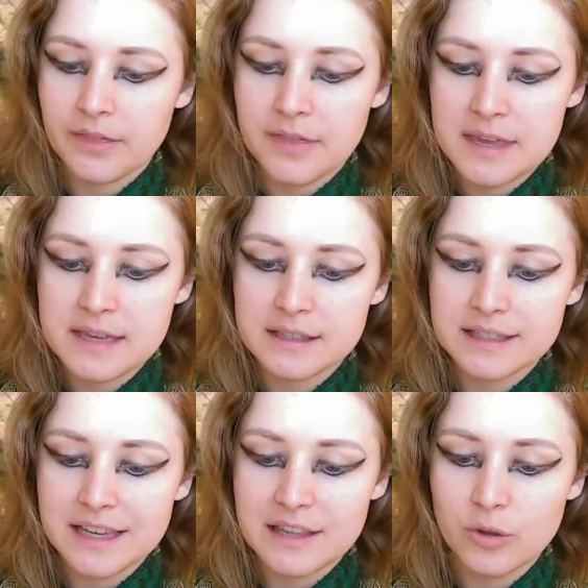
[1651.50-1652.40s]
Things
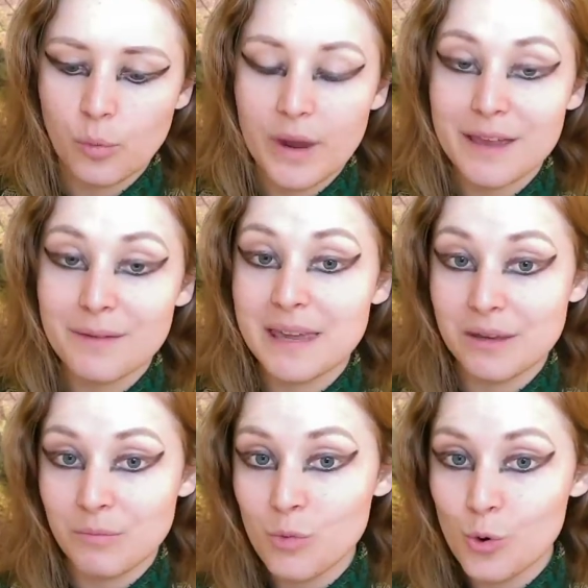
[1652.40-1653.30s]
in the way
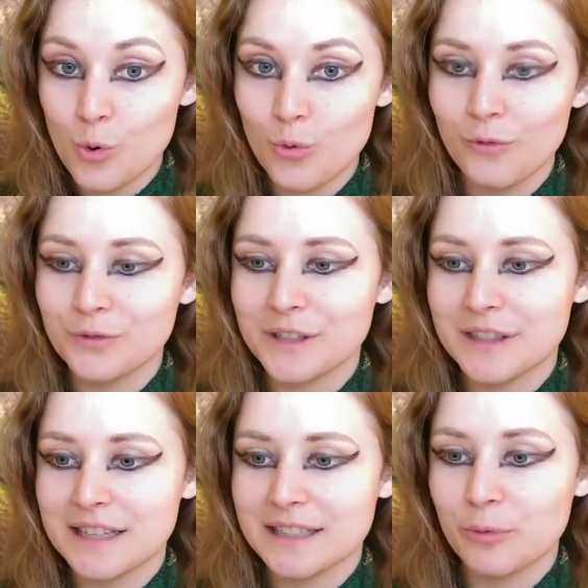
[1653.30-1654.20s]
being moved,
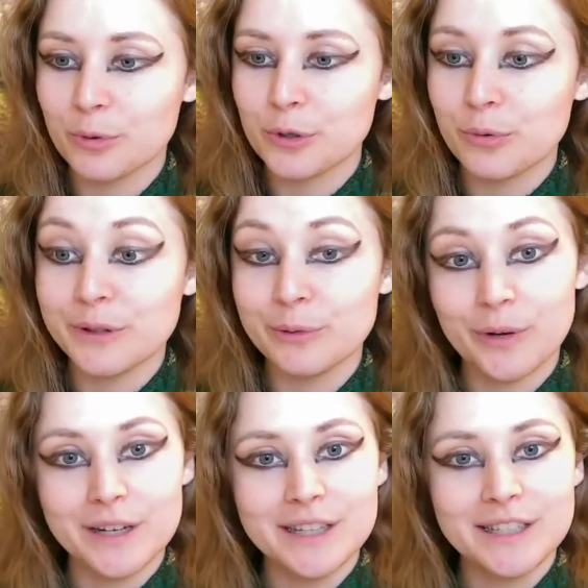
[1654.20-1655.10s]
things that we're totally
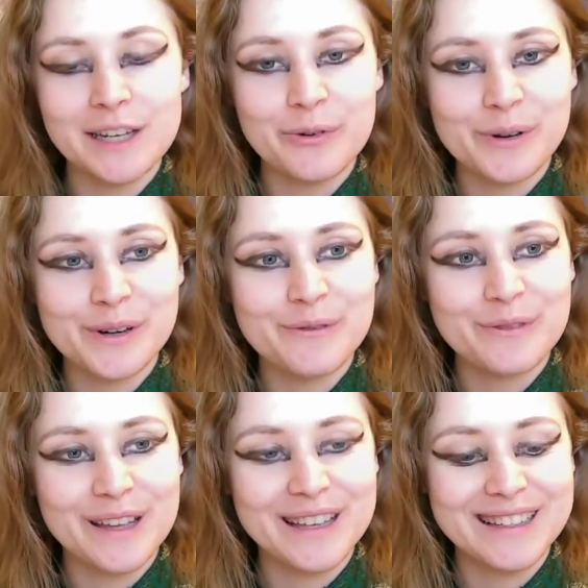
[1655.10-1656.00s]
ready to get rid of.
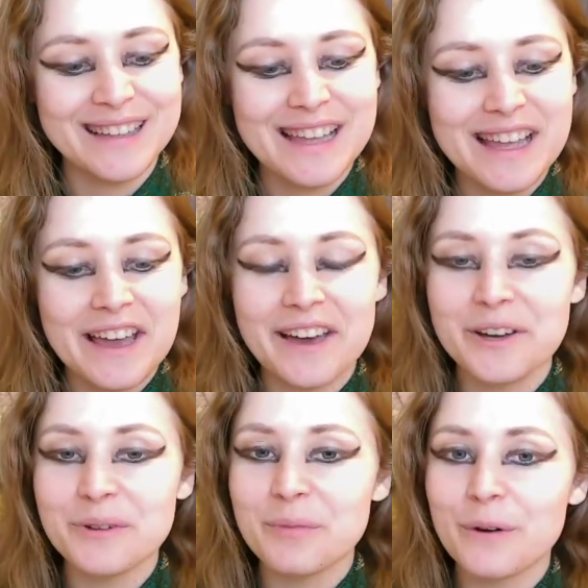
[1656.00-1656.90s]

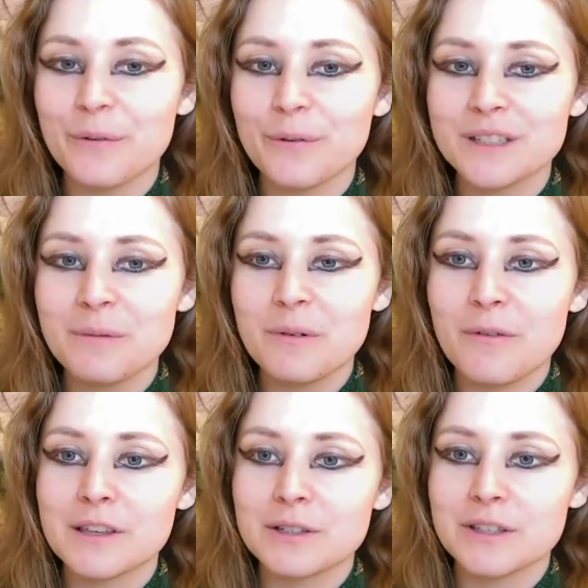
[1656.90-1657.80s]
But for some of
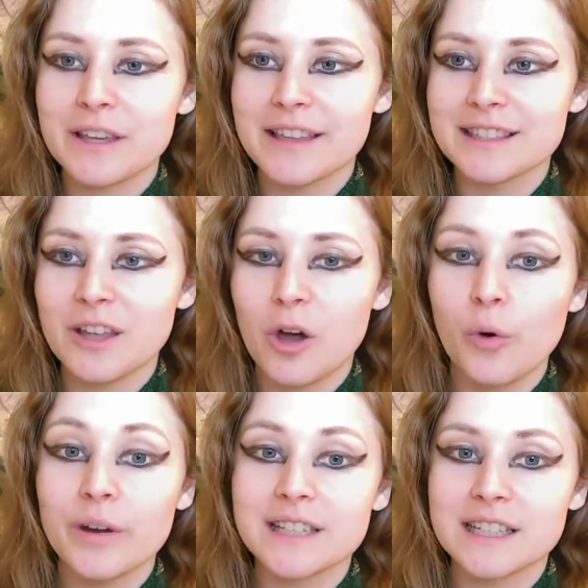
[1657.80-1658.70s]
us, it's not
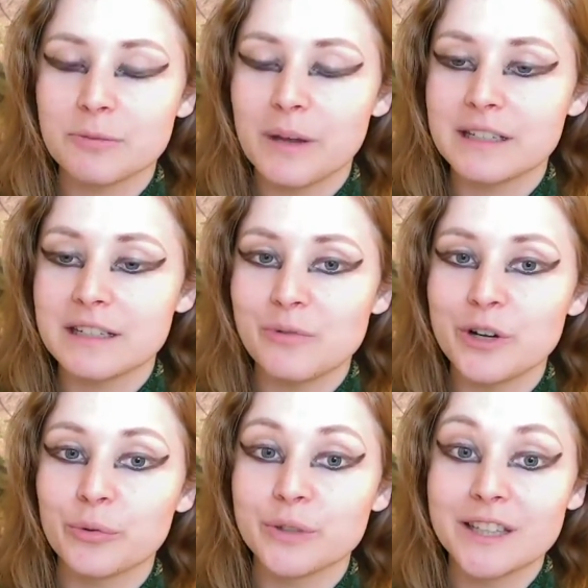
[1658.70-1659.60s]
always expected, and we
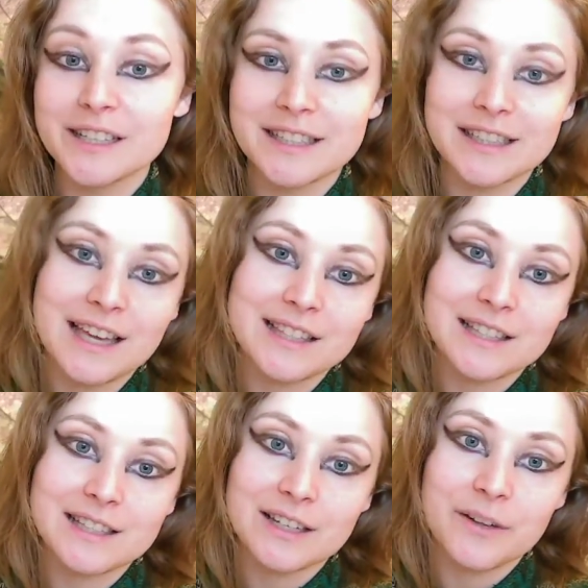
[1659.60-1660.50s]
don't realize that
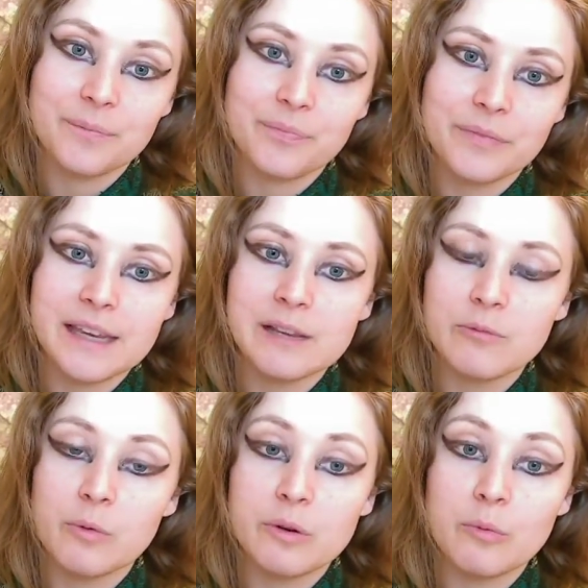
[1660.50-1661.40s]
that's getting
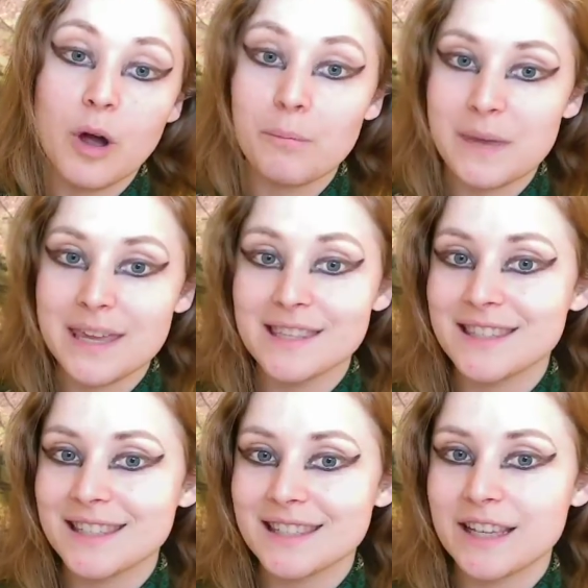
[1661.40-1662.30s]
what we want
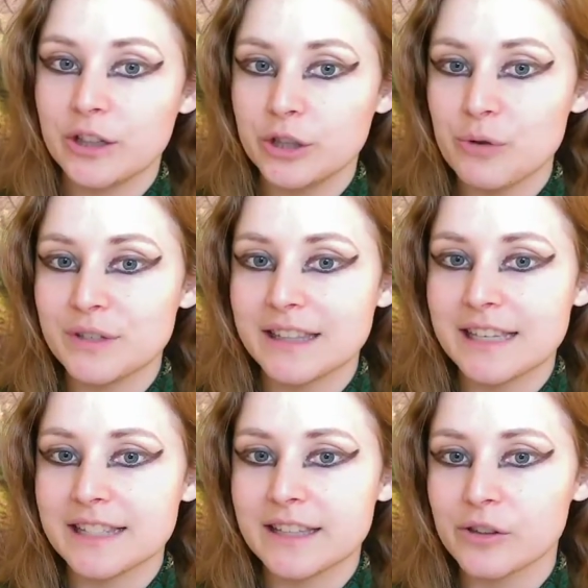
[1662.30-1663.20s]
means losing
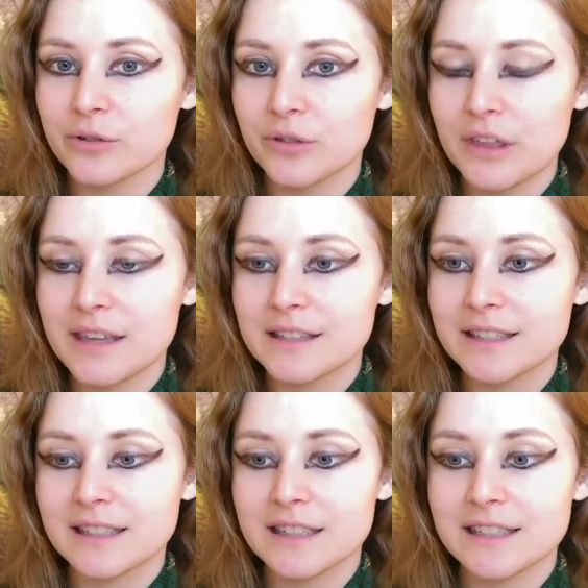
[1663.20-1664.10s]
these other things,
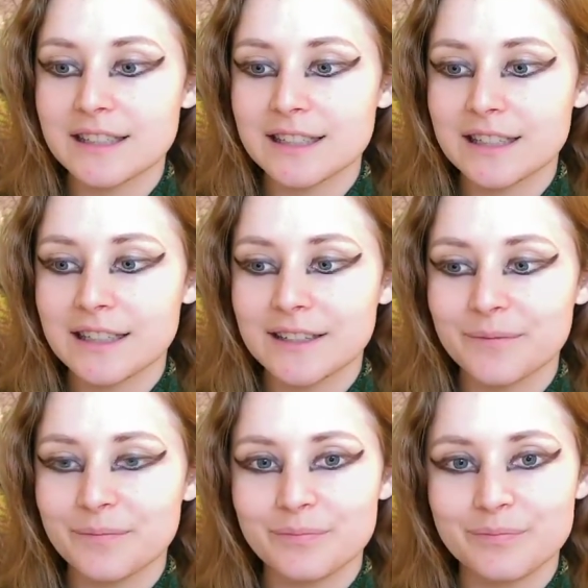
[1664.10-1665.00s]
because
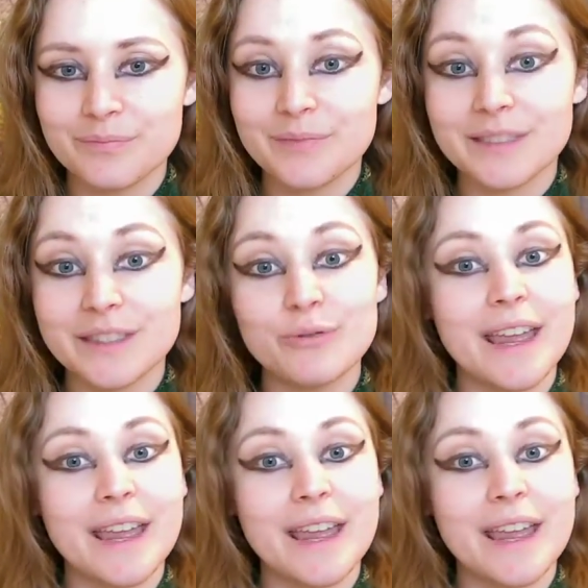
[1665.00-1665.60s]
they